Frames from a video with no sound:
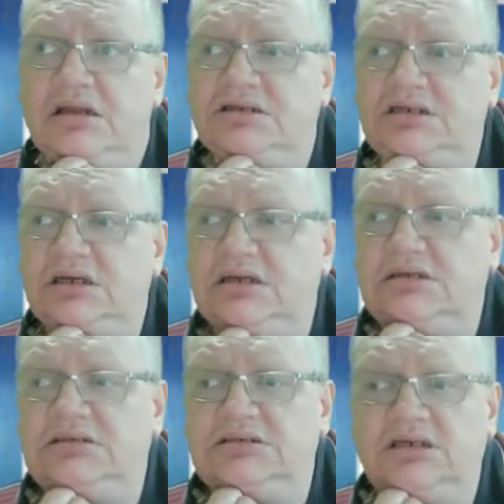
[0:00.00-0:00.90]
there's
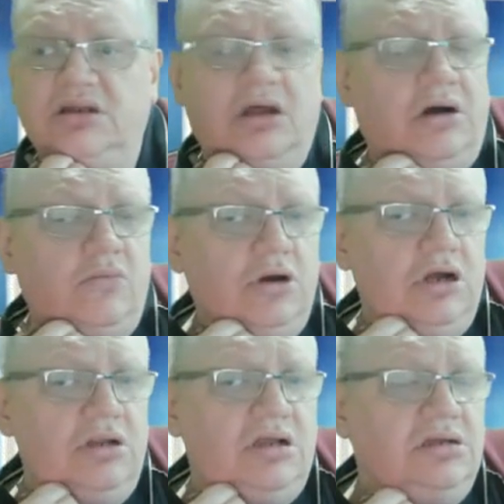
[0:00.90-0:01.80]
a lot of
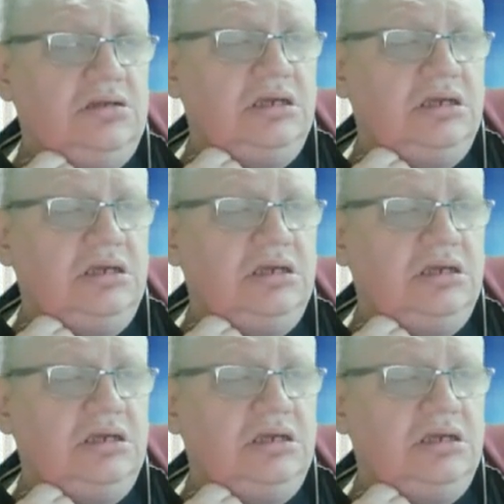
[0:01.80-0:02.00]
work that,